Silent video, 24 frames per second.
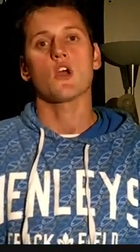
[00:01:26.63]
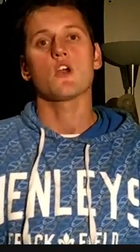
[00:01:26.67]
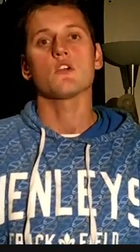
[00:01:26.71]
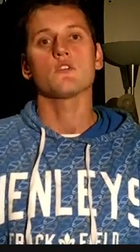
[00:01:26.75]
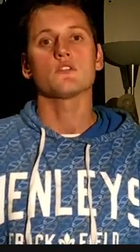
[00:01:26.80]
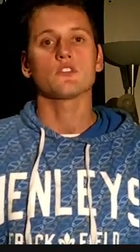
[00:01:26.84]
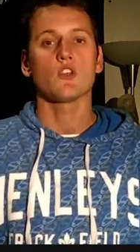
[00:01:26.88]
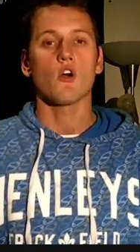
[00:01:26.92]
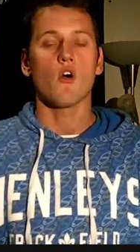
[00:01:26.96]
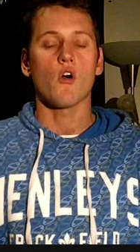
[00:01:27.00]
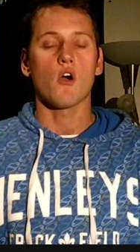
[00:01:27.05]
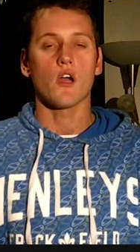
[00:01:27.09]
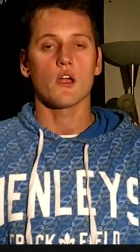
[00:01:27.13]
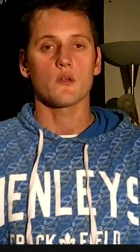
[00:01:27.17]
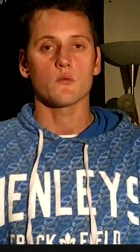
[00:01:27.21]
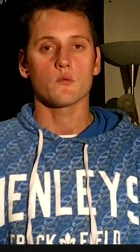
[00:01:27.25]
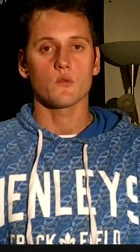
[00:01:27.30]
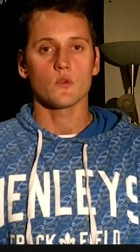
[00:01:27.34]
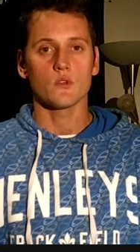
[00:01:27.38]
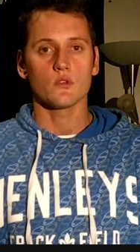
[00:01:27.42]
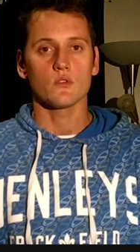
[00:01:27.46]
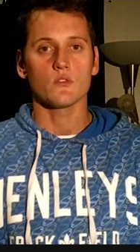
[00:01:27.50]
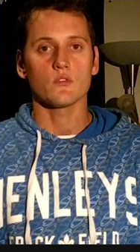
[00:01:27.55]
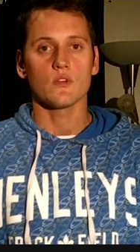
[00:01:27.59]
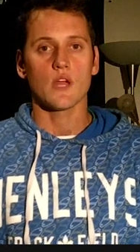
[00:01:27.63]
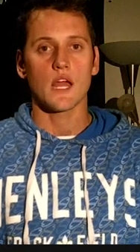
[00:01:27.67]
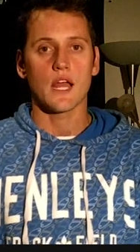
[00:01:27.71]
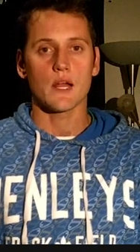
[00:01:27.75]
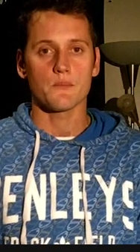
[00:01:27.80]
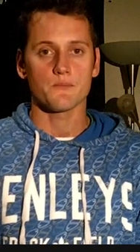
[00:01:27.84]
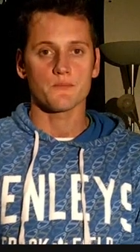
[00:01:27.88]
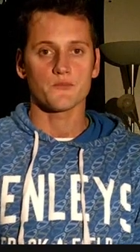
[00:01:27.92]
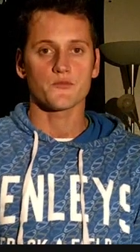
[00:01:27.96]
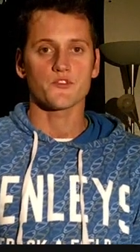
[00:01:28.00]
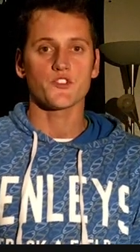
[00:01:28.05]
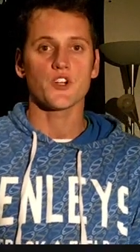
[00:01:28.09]
over time
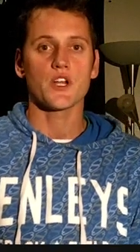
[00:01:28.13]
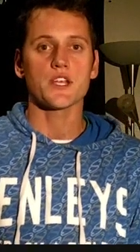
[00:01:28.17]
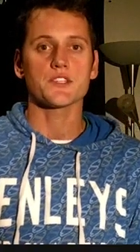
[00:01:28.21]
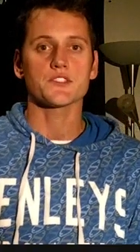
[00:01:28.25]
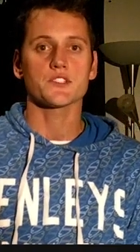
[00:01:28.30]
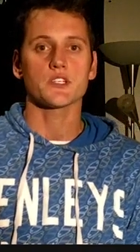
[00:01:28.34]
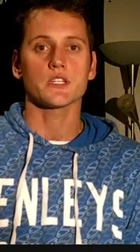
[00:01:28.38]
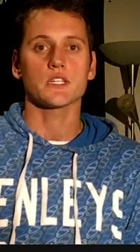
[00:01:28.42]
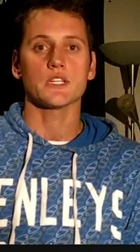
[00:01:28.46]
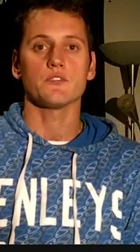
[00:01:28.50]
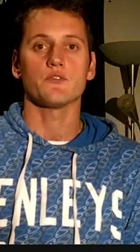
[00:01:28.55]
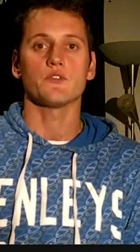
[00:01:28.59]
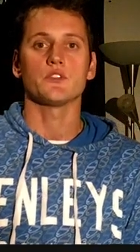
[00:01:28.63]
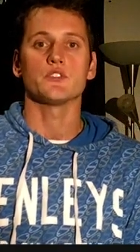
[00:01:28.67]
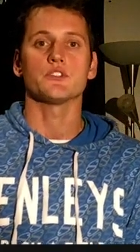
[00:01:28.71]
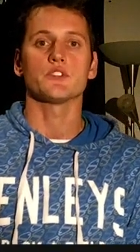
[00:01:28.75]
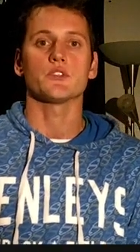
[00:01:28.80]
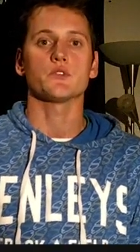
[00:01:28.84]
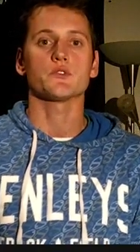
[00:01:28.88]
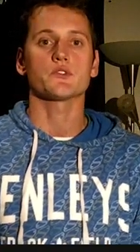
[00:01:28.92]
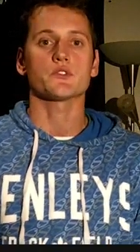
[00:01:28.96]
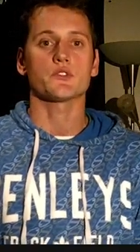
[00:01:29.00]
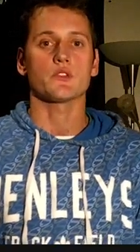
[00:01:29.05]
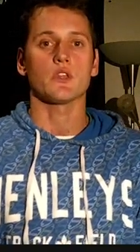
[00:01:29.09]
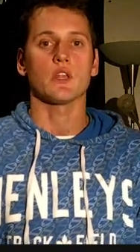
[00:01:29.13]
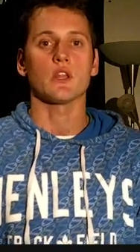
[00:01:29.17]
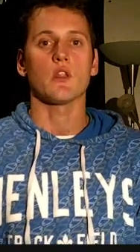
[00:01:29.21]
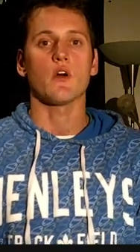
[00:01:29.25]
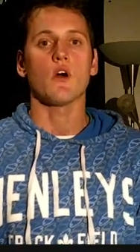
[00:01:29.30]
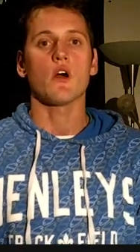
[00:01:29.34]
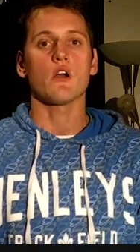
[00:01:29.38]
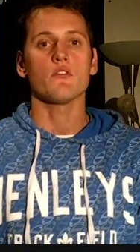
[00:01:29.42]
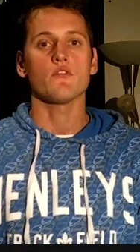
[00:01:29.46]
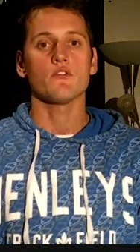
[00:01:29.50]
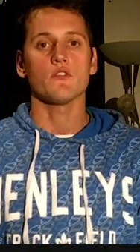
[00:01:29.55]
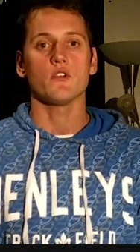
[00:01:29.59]
will drastically reduce the
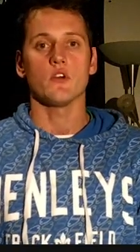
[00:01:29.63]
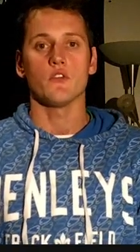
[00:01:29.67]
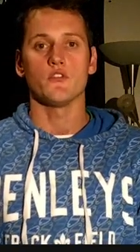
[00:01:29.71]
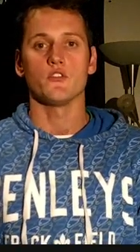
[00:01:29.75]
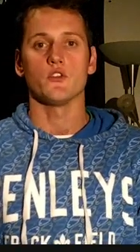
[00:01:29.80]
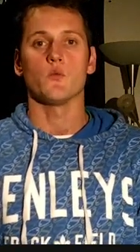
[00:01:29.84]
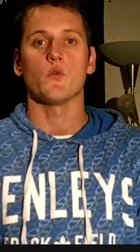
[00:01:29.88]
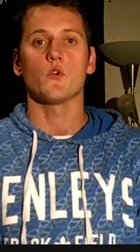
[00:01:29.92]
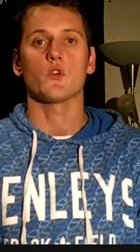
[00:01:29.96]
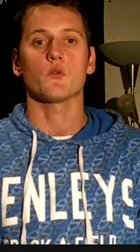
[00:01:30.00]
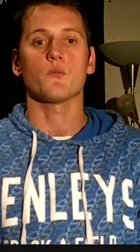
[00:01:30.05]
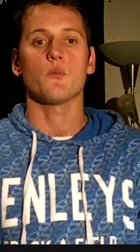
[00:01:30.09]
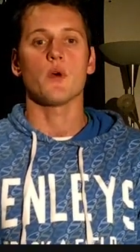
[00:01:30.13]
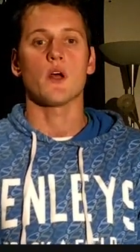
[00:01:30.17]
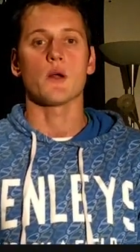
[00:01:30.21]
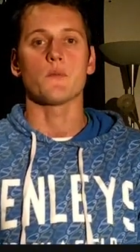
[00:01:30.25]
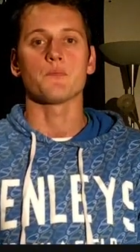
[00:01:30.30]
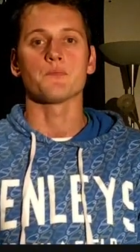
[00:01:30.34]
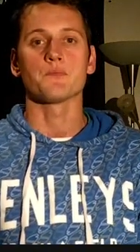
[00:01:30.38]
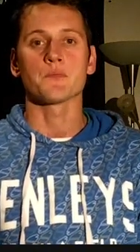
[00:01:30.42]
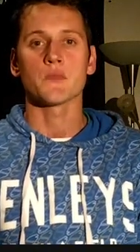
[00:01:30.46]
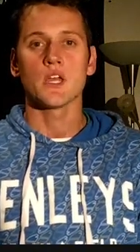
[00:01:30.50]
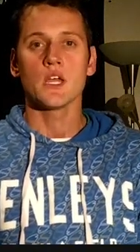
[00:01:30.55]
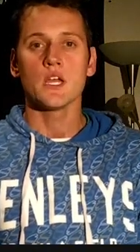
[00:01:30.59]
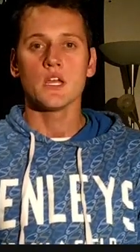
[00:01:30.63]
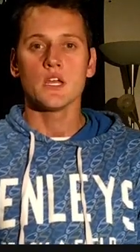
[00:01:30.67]
life of your water pump,